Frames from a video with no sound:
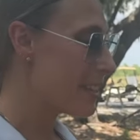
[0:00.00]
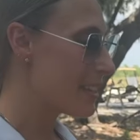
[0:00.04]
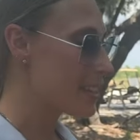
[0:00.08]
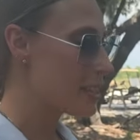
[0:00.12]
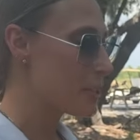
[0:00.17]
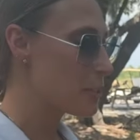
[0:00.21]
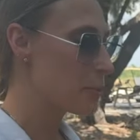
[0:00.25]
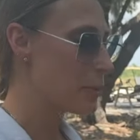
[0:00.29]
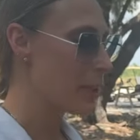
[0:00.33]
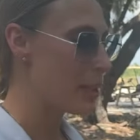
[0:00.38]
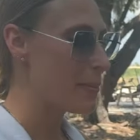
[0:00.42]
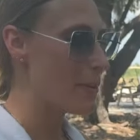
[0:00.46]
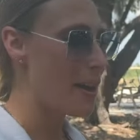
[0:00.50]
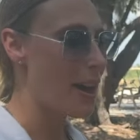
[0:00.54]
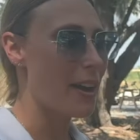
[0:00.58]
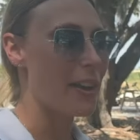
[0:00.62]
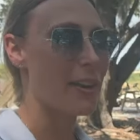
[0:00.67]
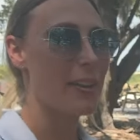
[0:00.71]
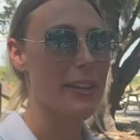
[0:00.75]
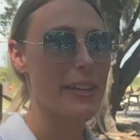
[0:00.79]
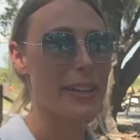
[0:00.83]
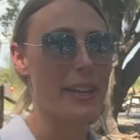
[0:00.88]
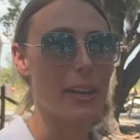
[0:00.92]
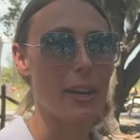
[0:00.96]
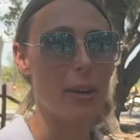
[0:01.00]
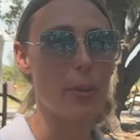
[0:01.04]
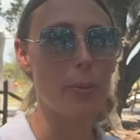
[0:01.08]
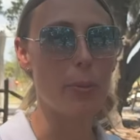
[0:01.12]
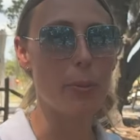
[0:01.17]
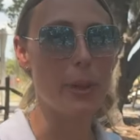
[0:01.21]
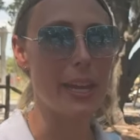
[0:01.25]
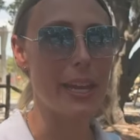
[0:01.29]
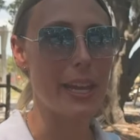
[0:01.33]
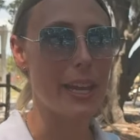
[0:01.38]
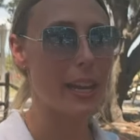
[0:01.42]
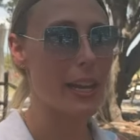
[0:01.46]
This sweet model here,
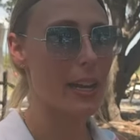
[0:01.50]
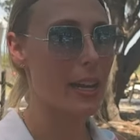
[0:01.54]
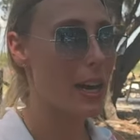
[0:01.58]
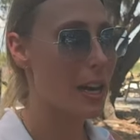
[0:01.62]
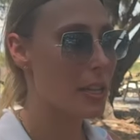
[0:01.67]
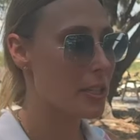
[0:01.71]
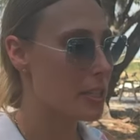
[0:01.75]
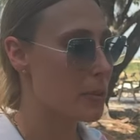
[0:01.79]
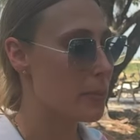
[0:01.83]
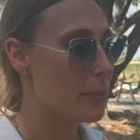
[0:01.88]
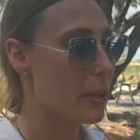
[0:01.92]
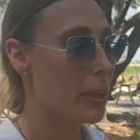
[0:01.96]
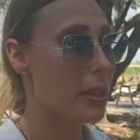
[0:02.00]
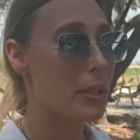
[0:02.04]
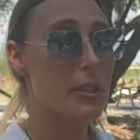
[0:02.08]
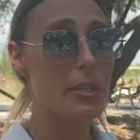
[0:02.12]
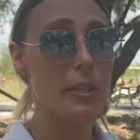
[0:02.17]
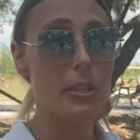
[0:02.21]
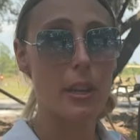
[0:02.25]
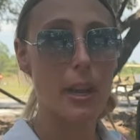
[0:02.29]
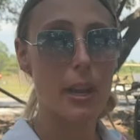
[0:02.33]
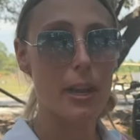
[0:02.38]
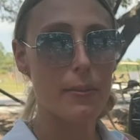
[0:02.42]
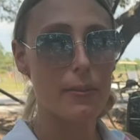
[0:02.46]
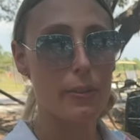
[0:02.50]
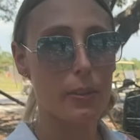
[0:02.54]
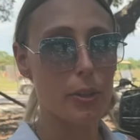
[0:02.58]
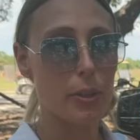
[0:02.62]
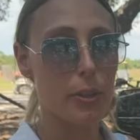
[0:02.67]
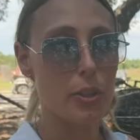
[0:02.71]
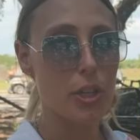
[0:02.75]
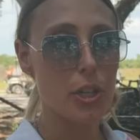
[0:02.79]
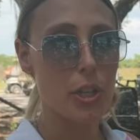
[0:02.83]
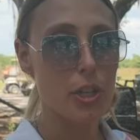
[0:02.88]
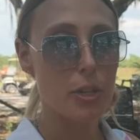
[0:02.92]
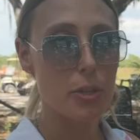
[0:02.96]
we custom built an
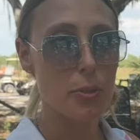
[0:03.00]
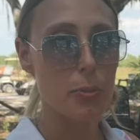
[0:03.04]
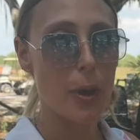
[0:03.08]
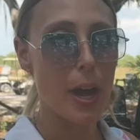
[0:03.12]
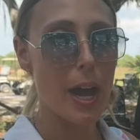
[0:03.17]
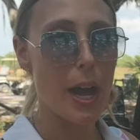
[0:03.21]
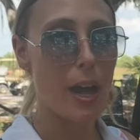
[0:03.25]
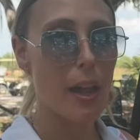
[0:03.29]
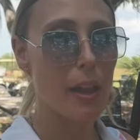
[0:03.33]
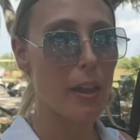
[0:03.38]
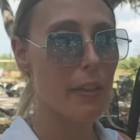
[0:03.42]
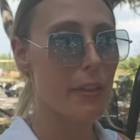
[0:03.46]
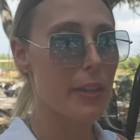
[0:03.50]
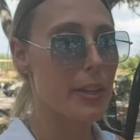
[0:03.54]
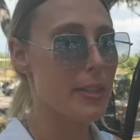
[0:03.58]
Evolution as well.